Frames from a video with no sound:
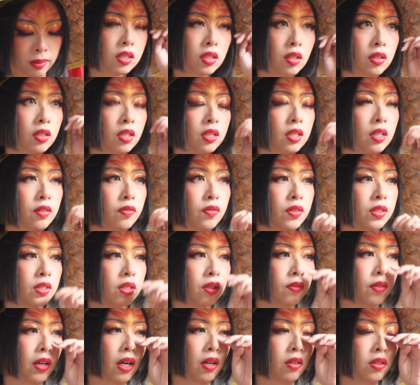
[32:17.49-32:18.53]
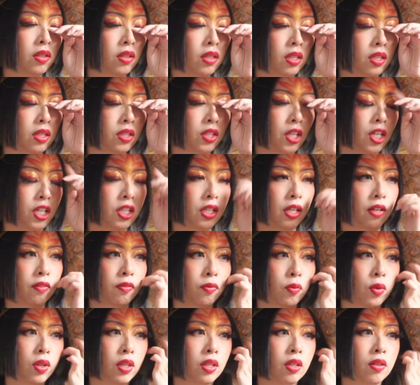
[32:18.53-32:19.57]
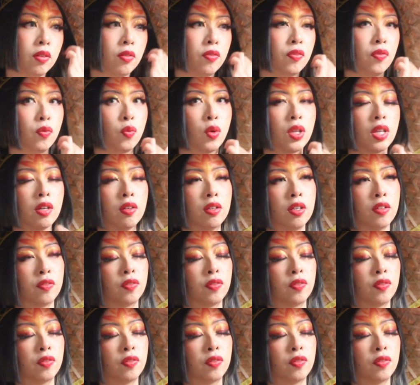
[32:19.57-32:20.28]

So the difference of how you can change that without it